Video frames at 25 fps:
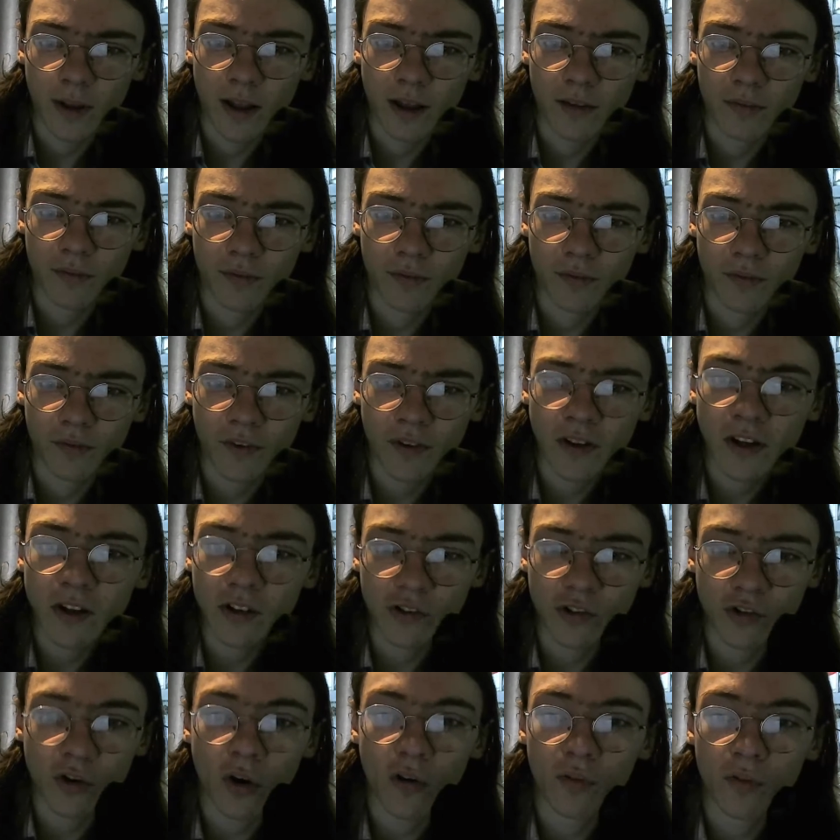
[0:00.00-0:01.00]

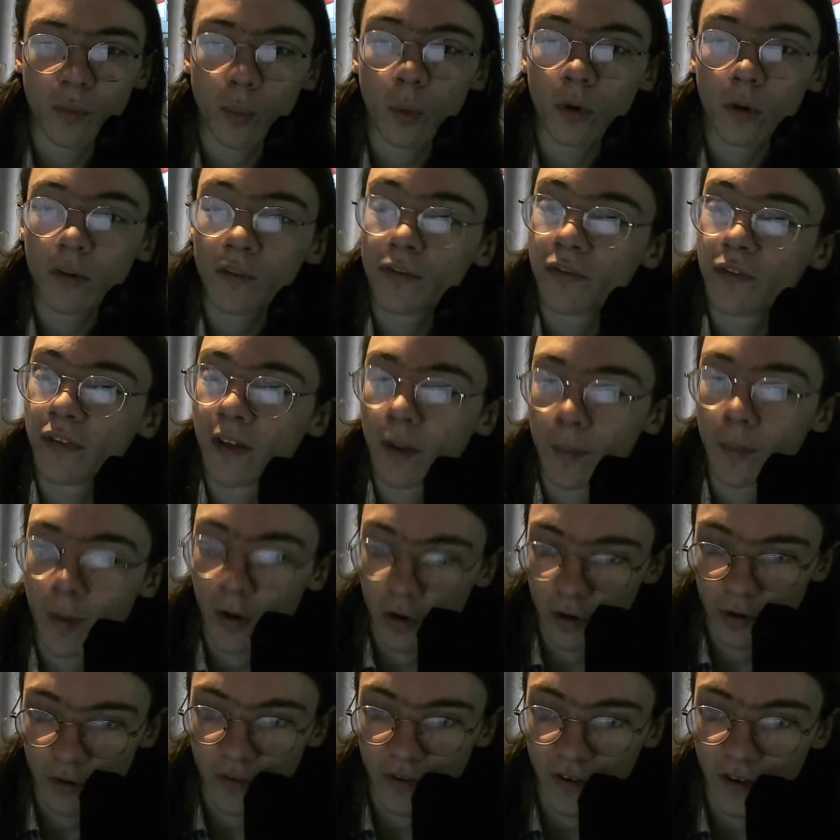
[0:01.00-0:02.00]
finished off one
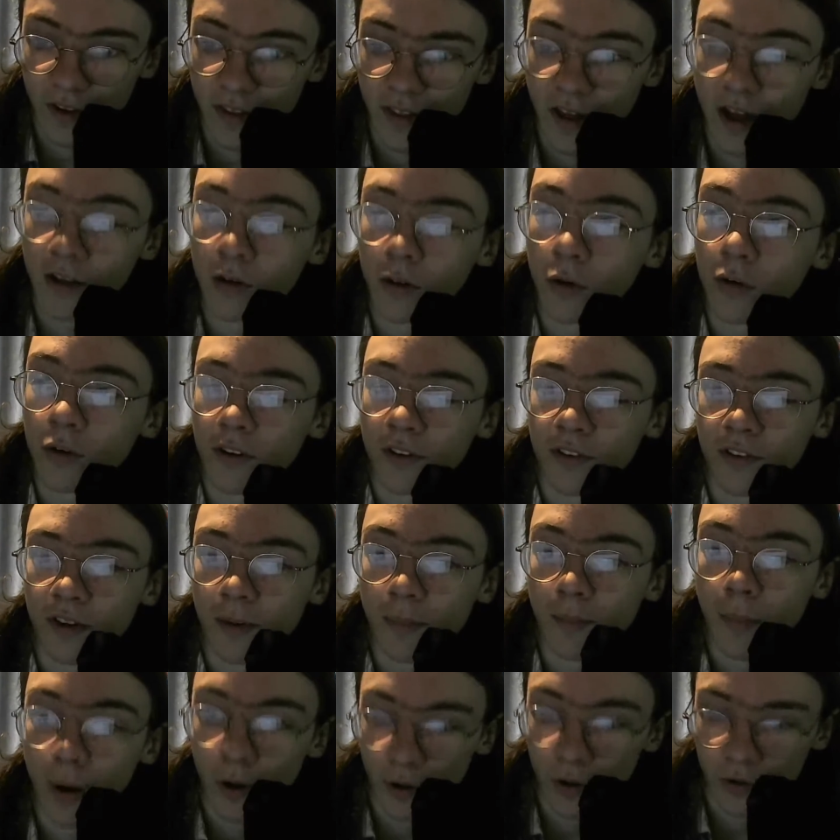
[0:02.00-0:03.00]
filmography that I'd already seen
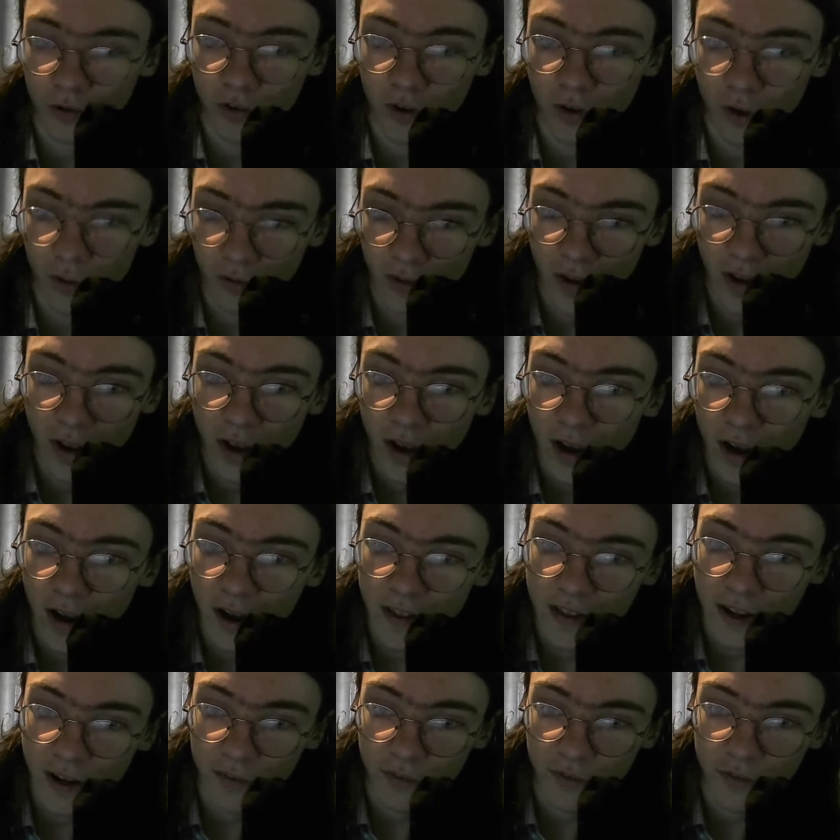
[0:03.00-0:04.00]
most of,
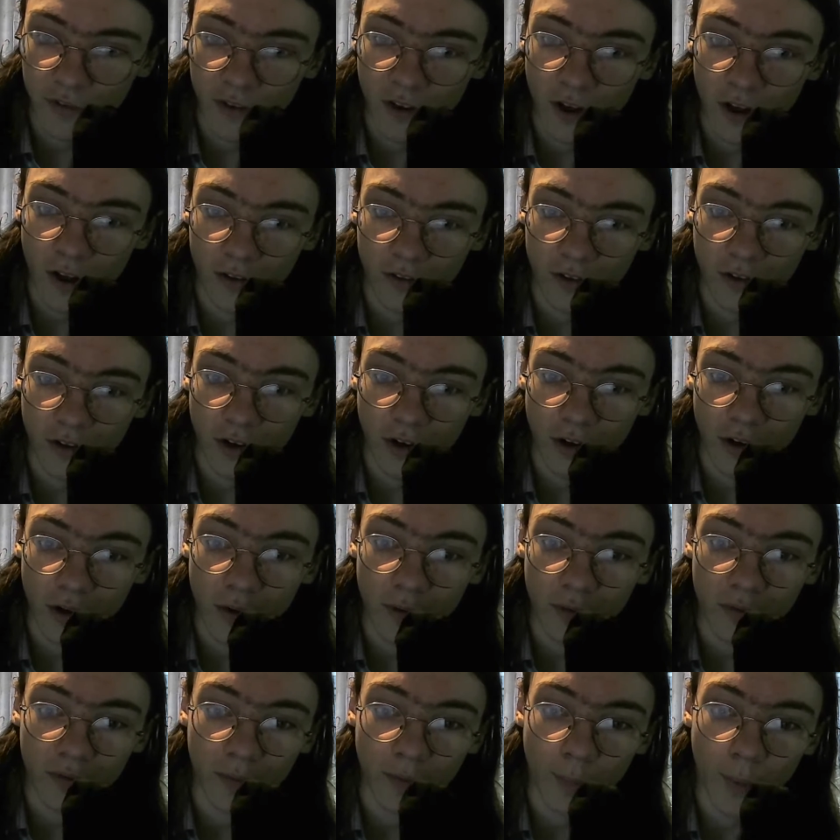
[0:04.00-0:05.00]
and I've started a new
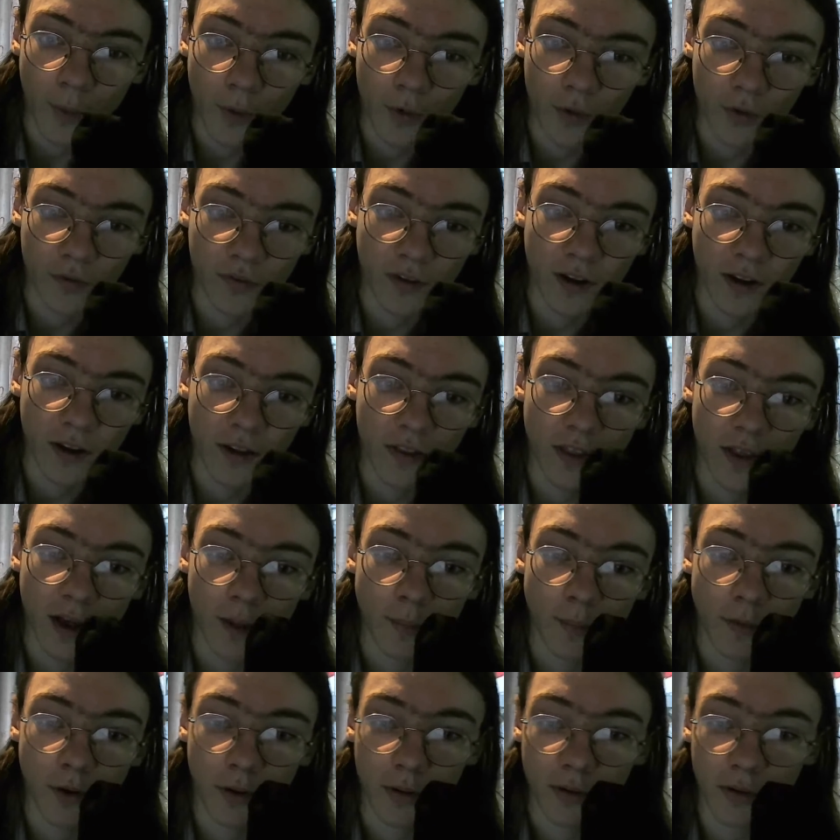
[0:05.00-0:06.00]
filmography that
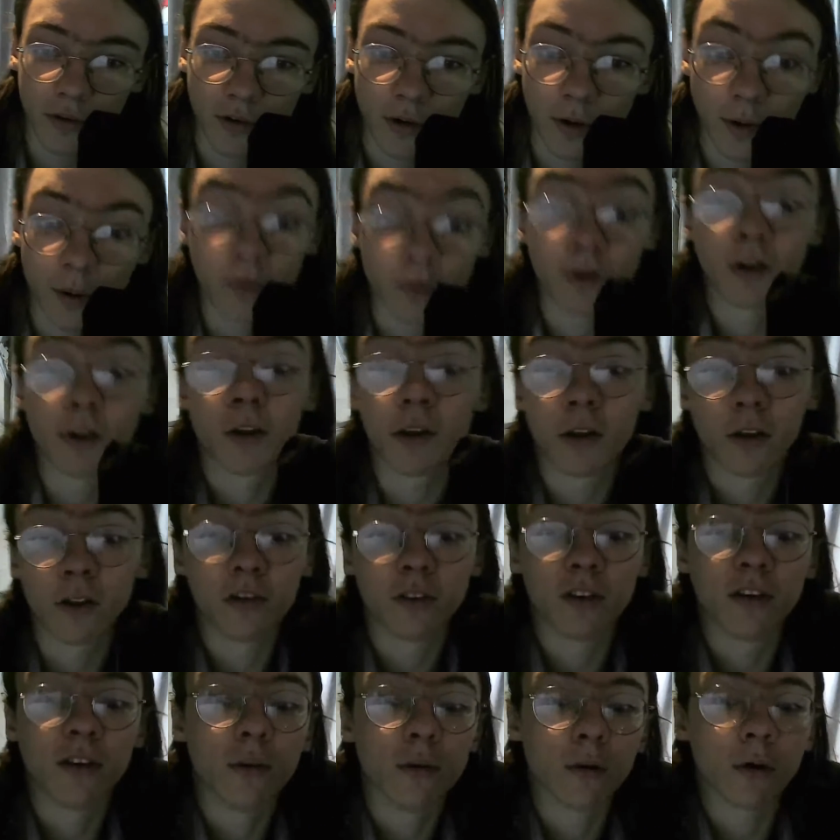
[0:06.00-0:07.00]
I'm going through, and I'm going to
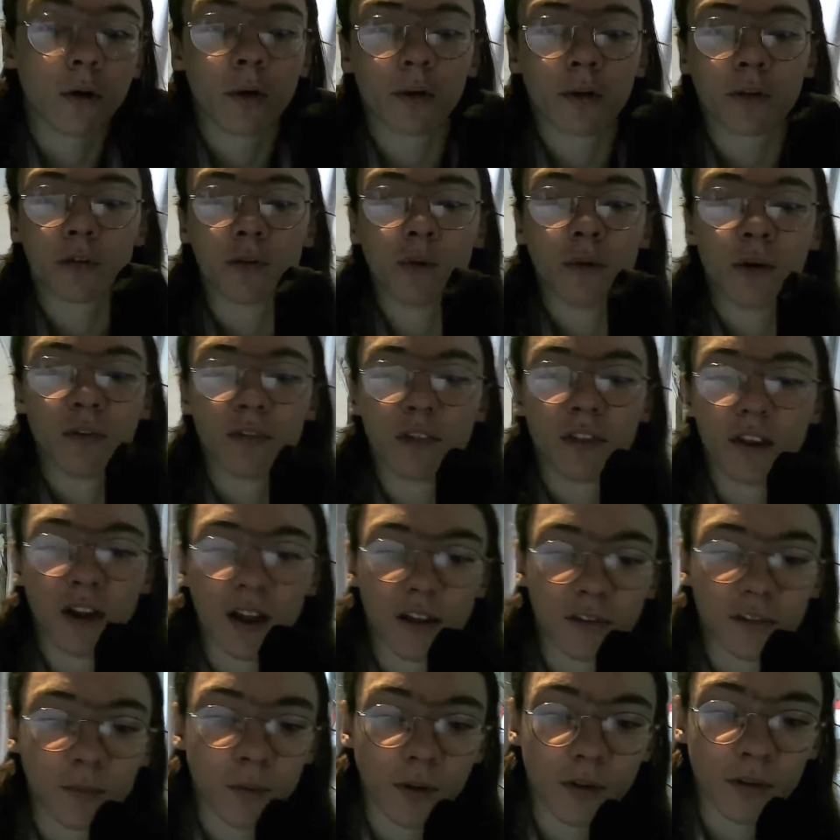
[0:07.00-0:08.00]
continue going through over the
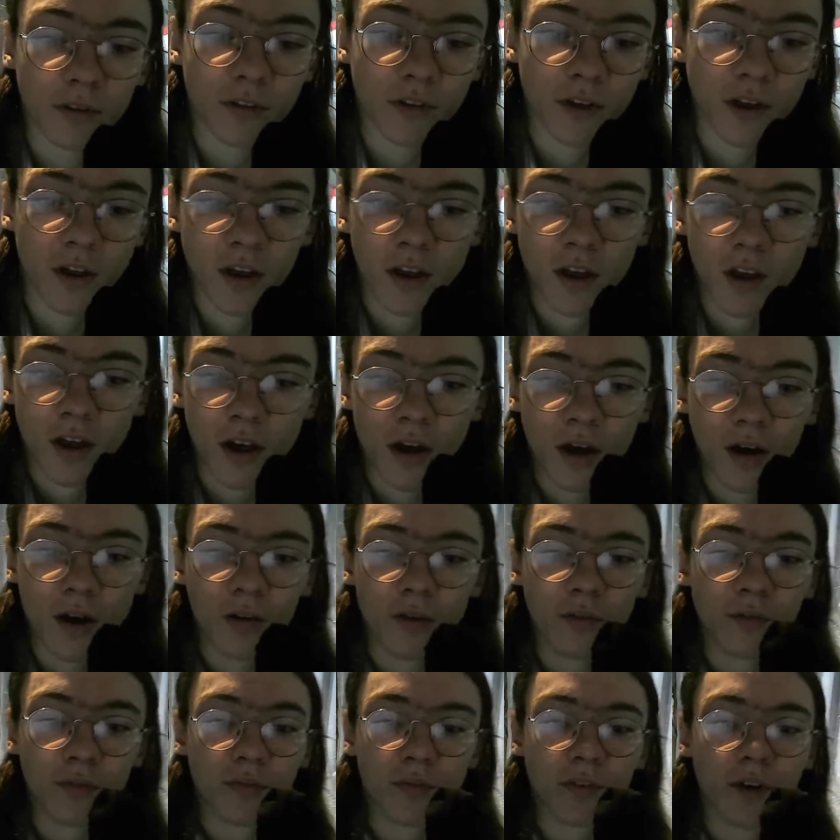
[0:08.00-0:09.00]
next month,
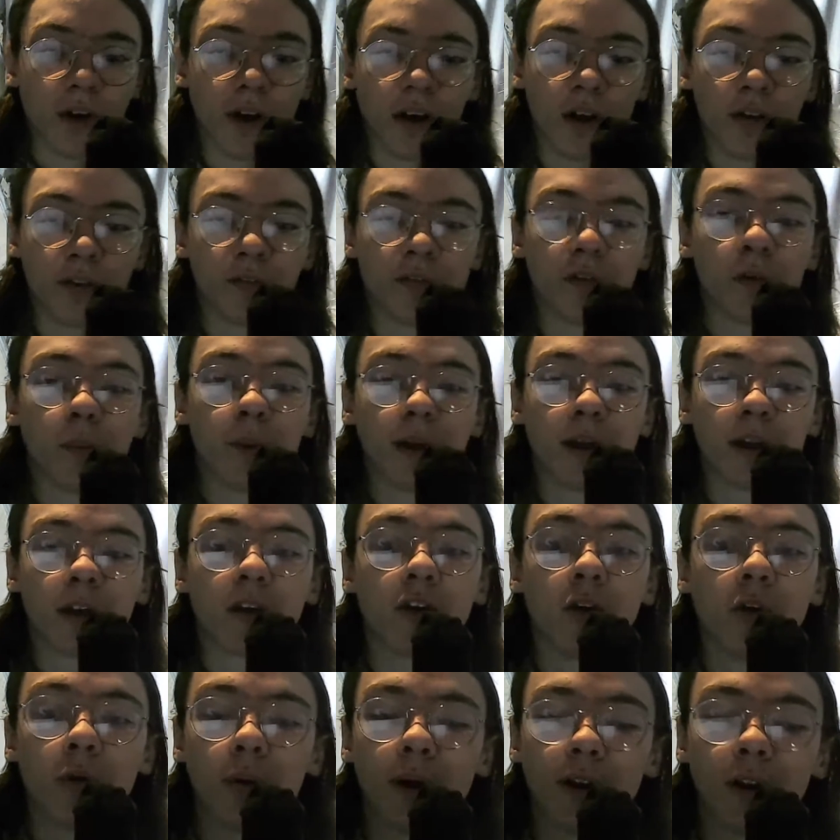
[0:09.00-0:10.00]
of a filmmaker
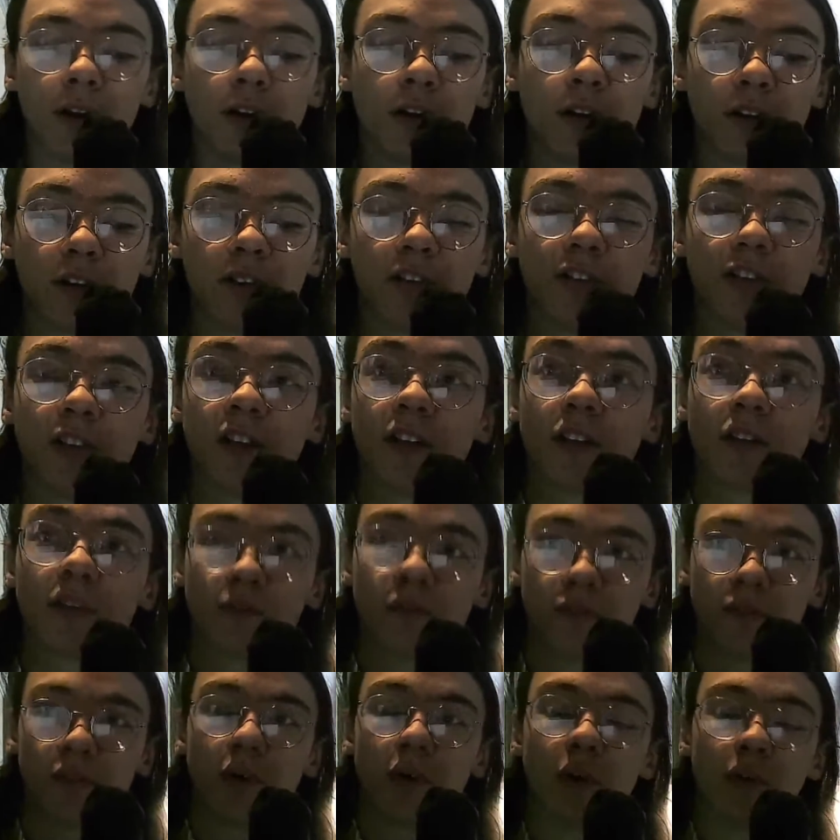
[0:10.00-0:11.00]
who I'd only seen a
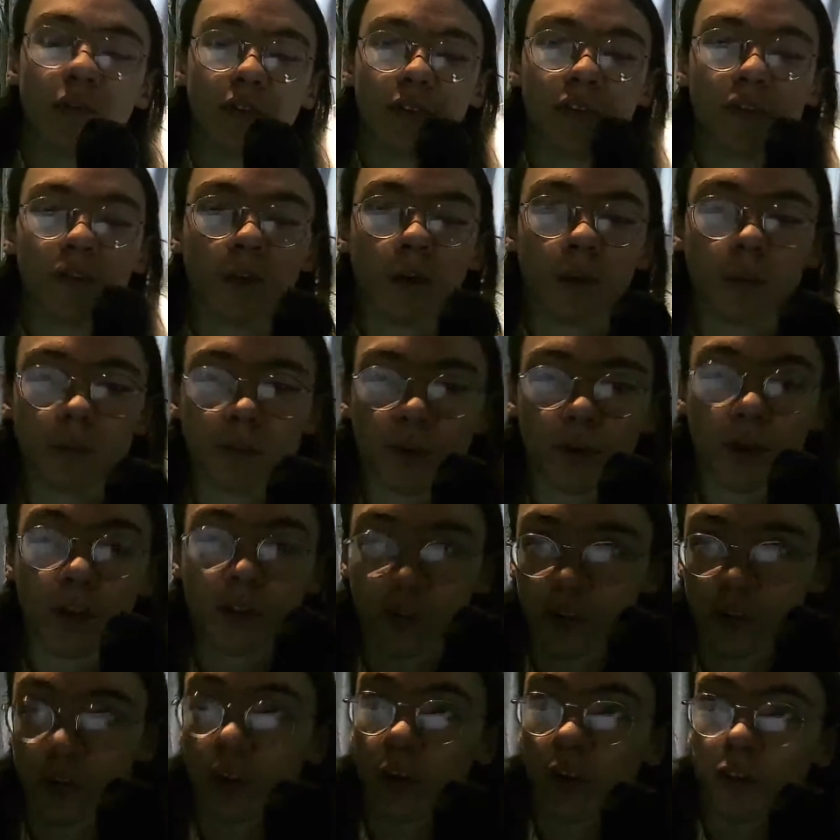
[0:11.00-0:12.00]
few of his films. So I'll
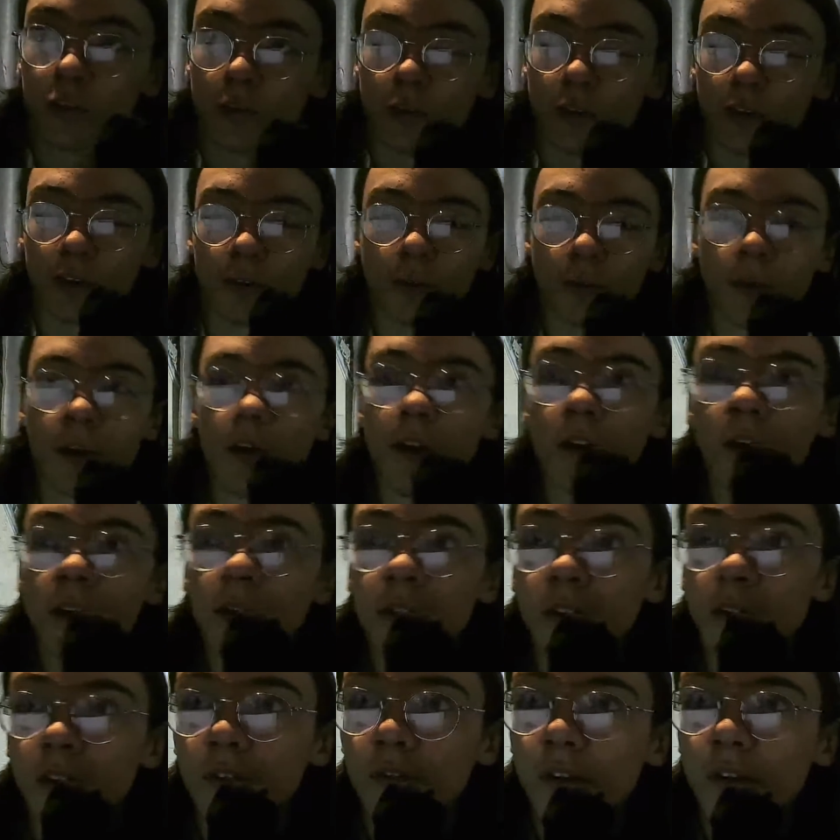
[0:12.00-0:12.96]
just go through these. So the